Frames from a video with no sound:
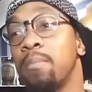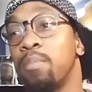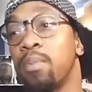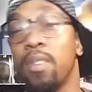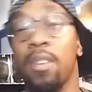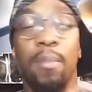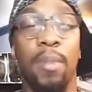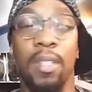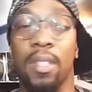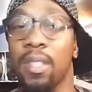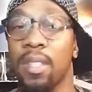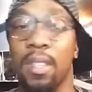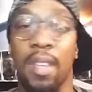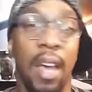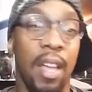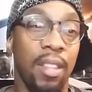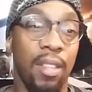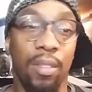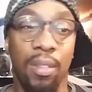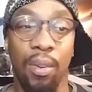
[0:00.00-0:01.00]
Pretty much
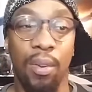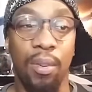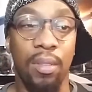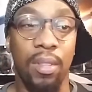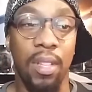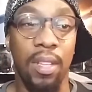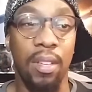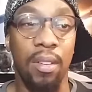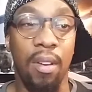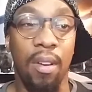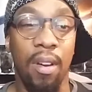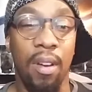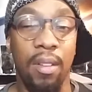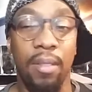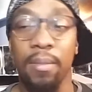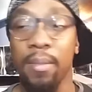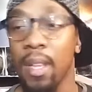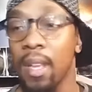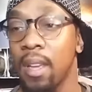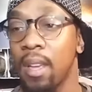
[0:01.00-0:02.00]
got this whole thing
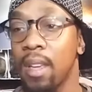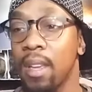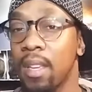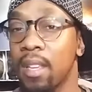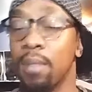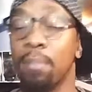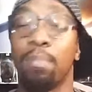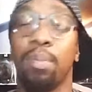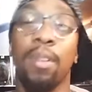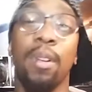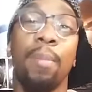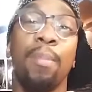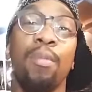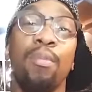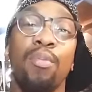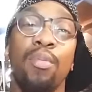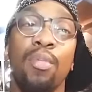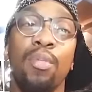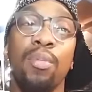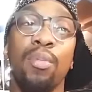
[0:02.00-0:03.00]
gone. He put up
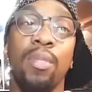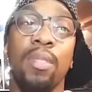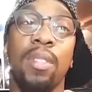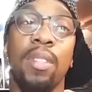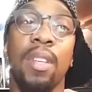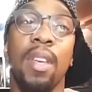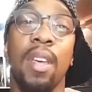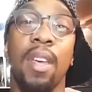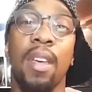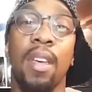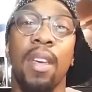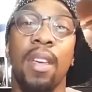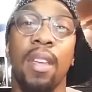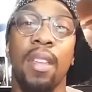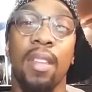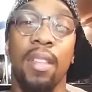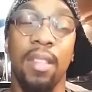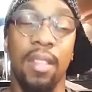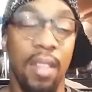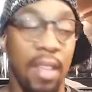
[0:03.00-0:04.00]
a ruse.
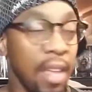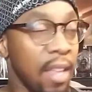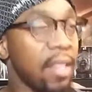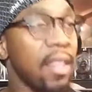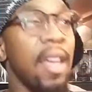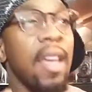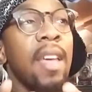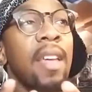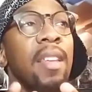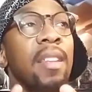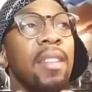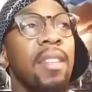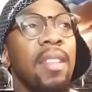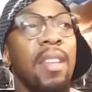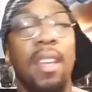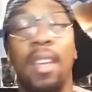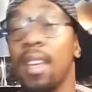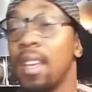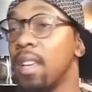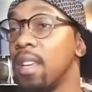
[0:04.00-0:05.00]
At the
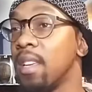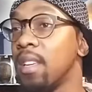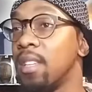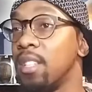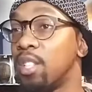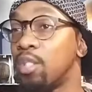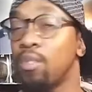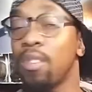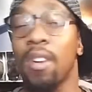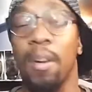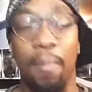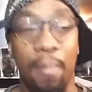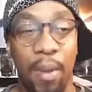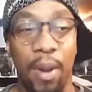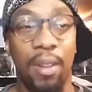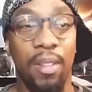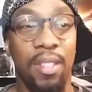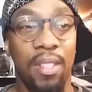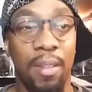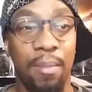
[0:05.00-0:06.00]
end, he straight up
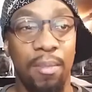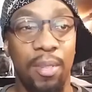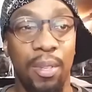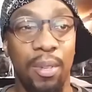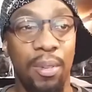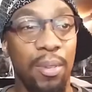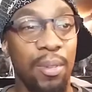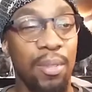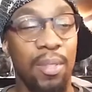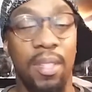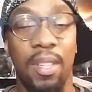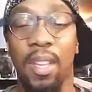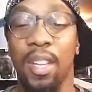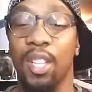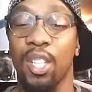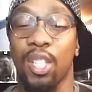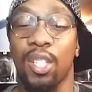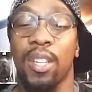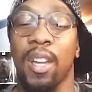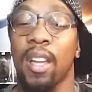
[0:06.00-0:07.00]
murked some dudes,
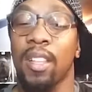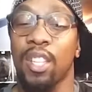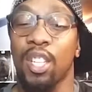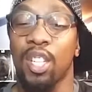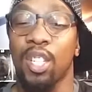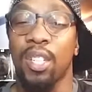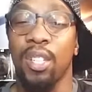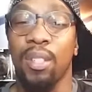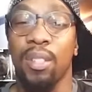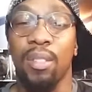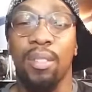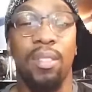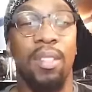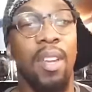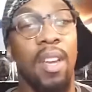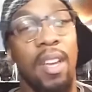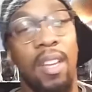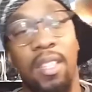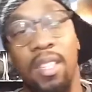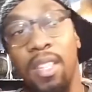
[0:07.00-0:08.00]
shot the
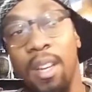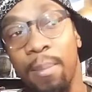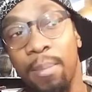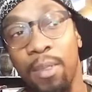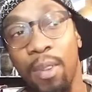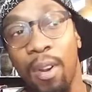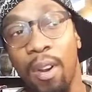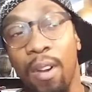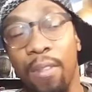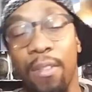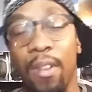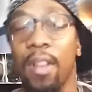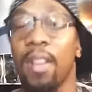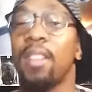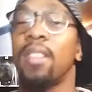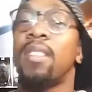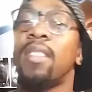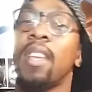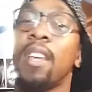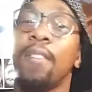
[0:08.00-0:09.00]
shield, jumped off,
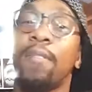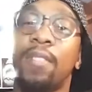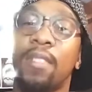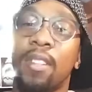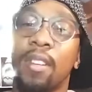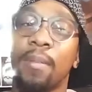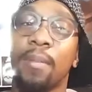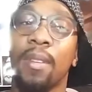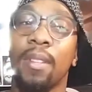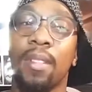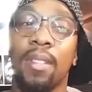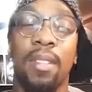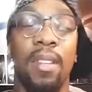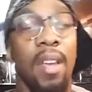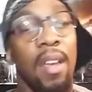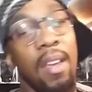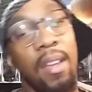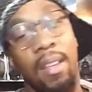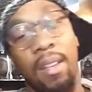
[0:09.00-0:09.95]
saved Simmons,